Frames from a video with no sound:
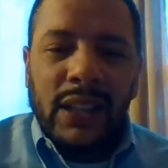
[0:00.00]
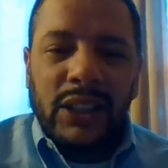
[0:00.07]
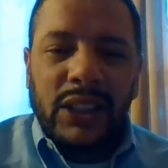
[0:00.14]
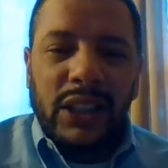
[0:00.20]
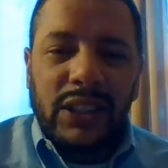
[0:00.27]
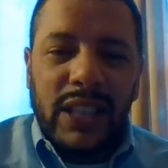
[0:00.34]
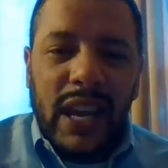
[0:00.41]

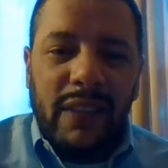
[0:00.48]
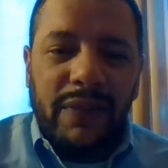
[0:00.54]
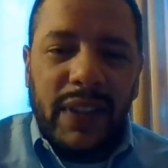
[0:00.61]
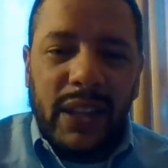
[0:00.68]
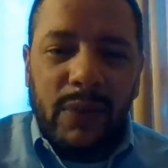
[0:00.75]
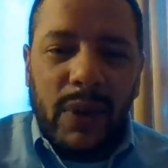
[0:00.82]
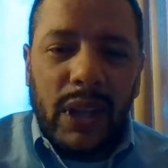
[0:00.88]
just not
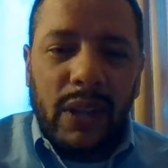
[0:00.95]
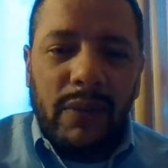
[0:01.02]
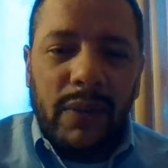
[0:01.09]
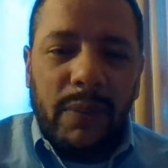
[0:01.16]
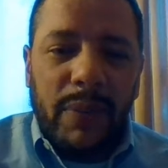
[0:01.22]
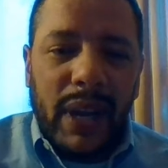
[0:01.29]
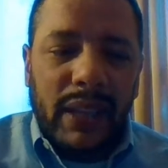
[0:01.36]
feeling well
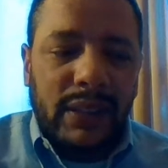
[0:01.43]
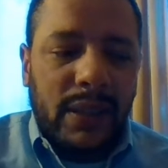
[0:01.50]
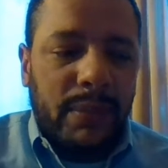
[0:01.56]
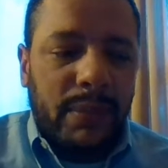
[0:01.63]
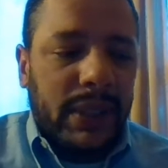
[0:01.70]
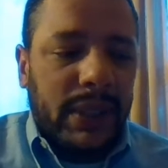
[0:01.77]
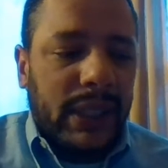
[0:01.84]
over the past
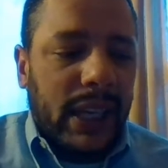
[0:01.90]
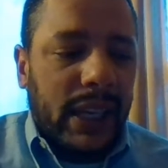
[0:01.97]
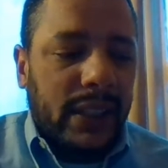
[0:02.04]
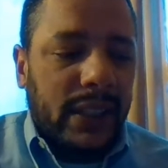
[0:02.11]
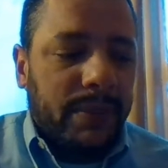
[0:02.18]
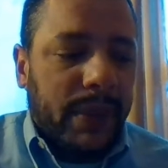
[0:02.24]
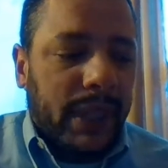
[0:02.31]
couple of
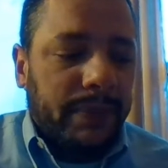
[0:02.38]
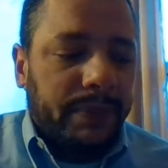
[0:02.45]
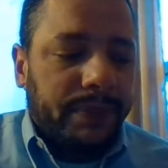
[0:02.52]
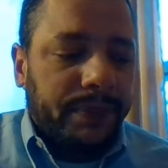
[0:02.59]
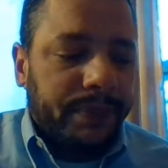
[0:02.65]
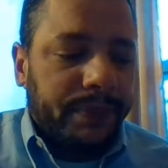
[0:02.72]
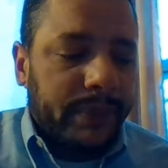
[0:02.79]
days. But
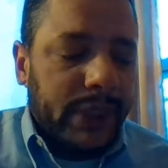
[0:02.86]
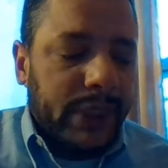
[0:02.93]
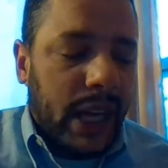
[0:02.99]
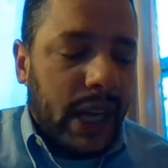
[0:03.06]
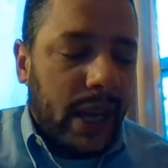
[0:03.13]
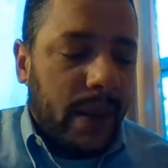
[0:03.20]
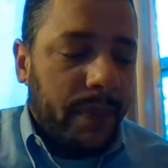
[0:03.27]

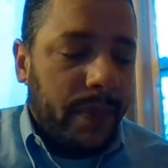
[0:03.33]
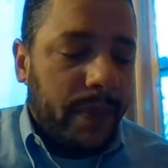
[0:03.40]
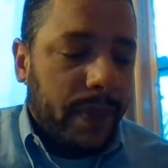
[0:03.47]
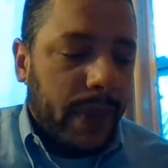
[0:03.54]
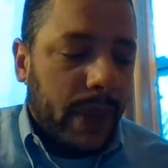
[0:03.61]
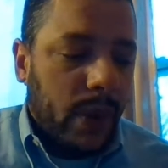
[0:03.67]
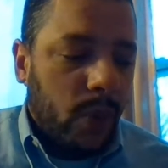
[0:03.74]

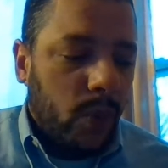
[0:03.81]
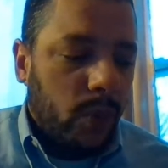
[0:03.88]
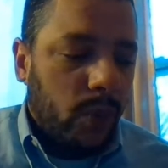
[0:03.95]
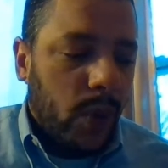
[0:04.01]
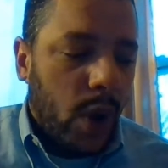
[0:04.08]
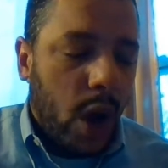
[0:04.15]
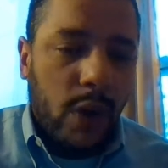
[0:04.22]

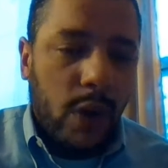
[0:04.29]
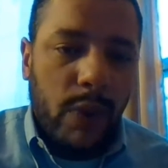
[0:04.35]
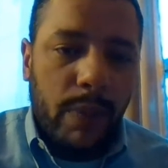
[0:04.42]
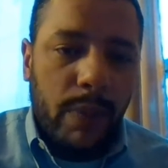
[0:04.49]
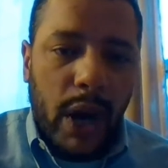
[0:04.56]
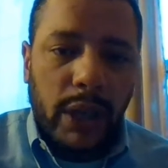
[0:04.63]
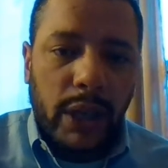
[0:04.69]
on
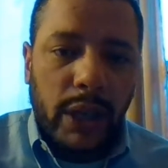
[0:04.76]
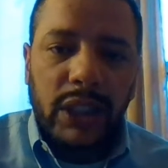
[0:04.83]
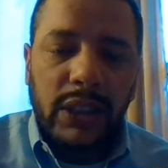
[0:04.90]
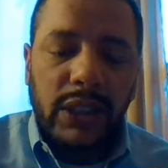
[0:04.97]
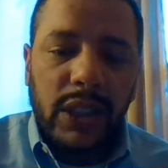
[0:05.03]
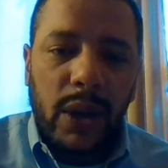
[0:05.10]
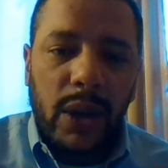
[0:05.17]
we march.
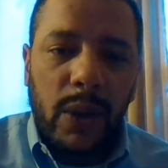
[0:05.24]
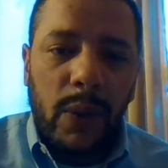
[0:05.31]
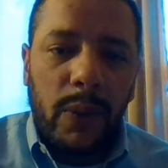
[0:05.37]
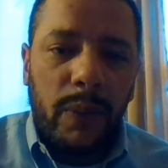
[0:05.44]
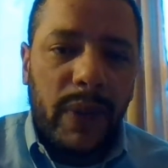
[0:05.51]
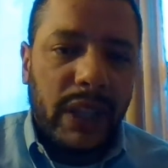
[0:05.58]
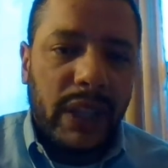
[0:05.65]

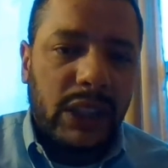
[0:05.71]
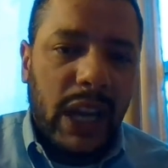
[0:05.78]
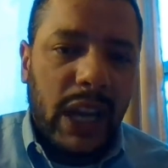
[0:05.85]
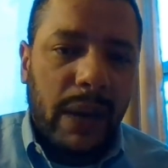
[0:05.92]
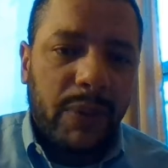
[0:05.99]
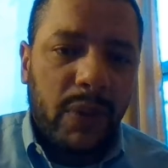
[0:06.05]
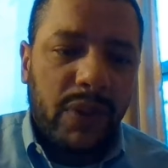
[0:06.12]
So
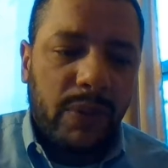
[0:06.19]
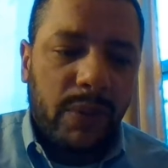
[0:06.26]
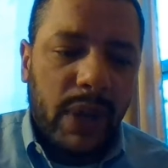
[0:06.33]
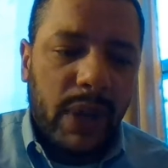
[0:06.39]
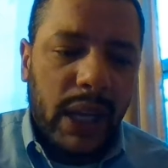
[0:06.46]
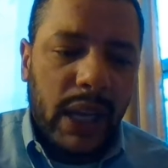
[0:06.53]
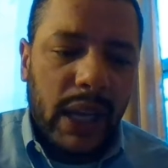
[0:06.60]
Chapter 6